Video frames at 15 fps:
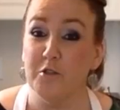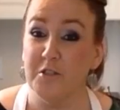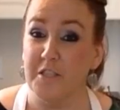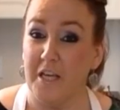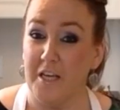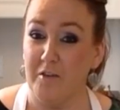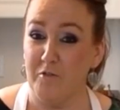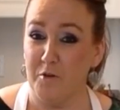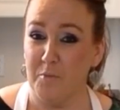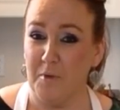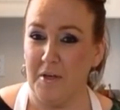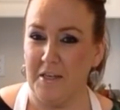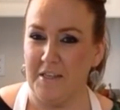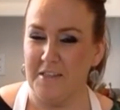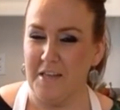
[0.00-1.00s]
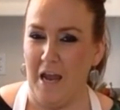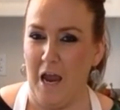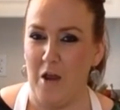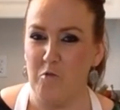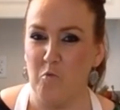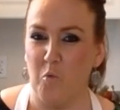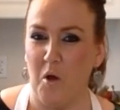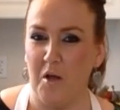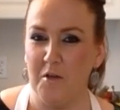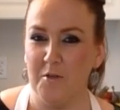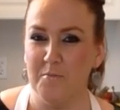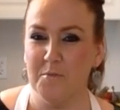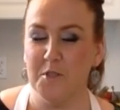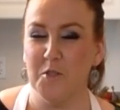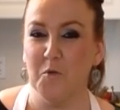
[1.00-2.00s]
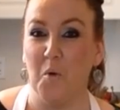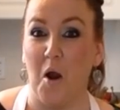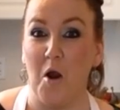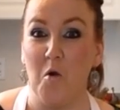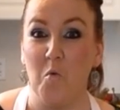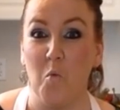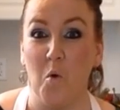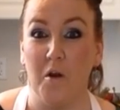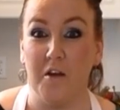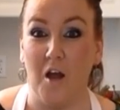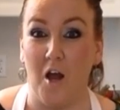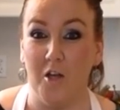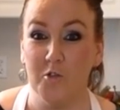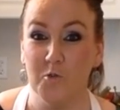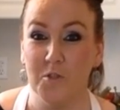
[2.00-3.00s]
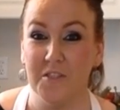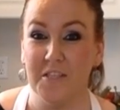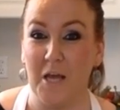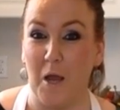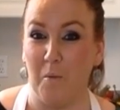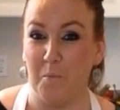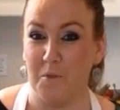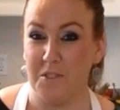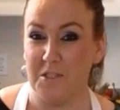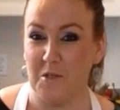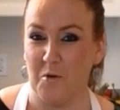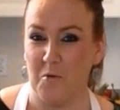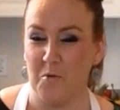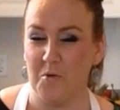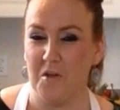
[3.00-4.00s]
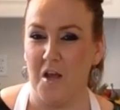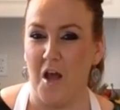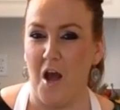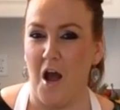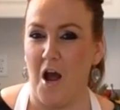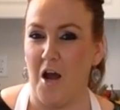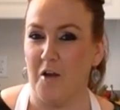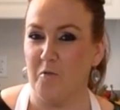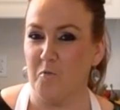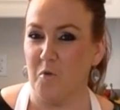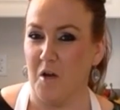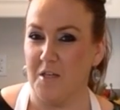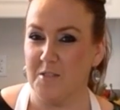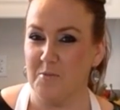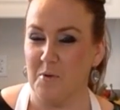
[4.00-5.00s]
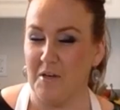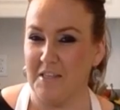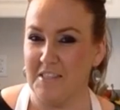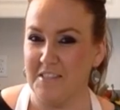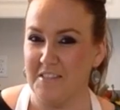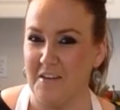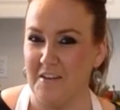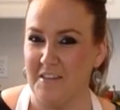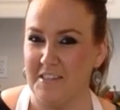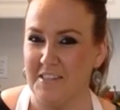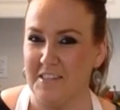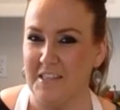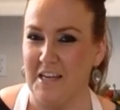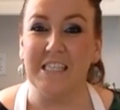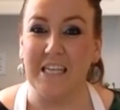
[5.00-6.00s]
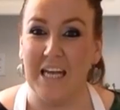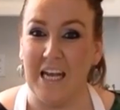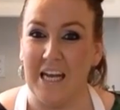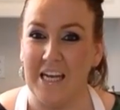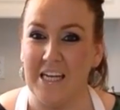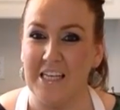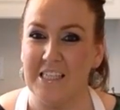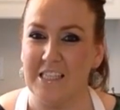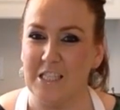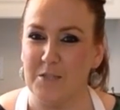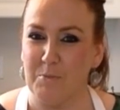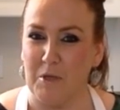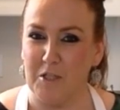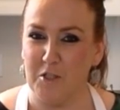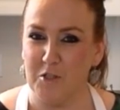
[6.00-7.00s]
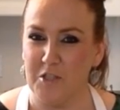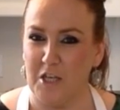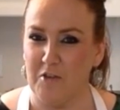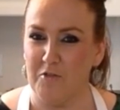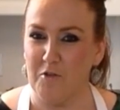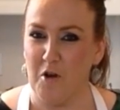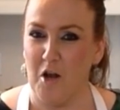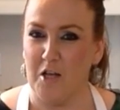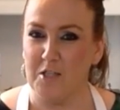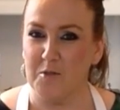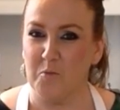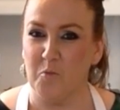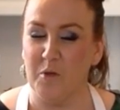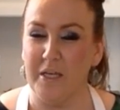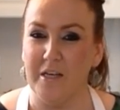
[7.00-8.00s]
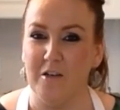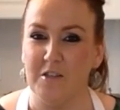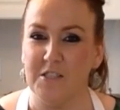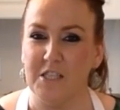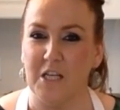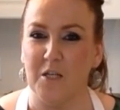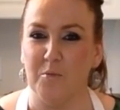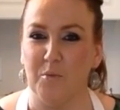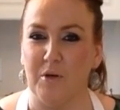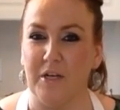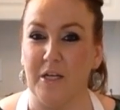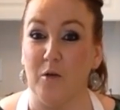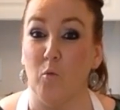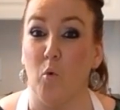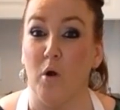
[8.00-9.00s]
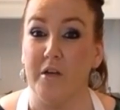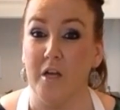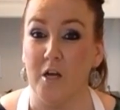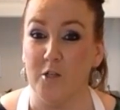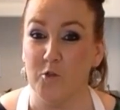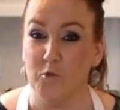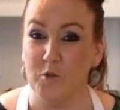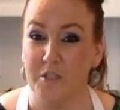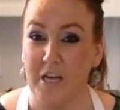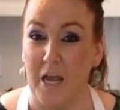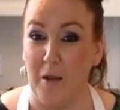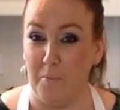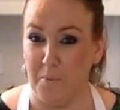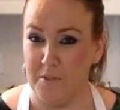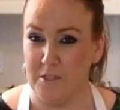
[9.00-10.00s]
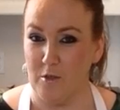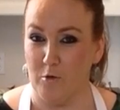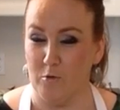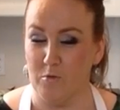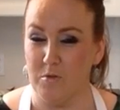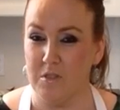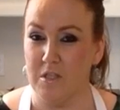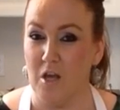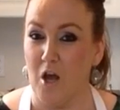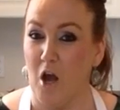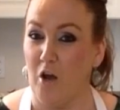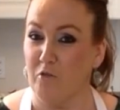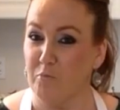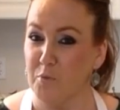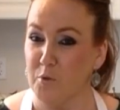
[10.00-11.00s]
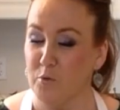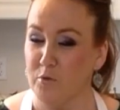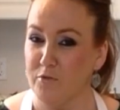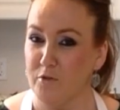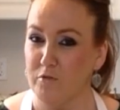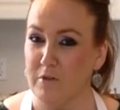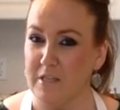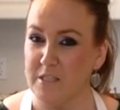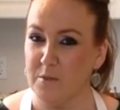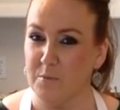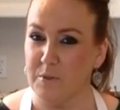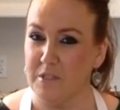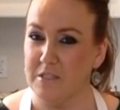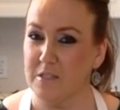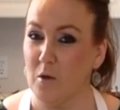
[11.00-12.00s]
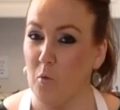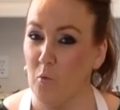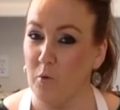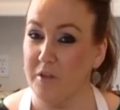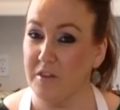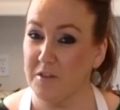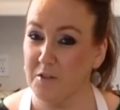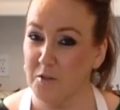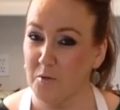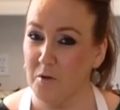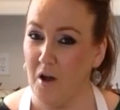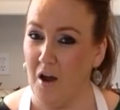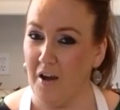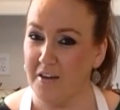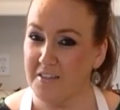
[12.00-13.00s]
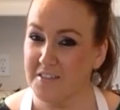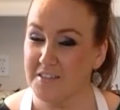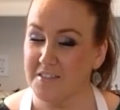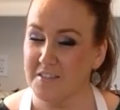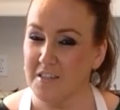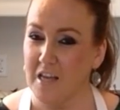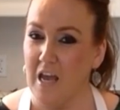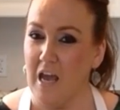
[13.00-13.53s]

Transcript: Good day, everybody, and welcome to our 100th episode on Rise, Wine, and Dine. Today is a special day for us. We are celebrating 100 episodes of beautiful recipes with you guys.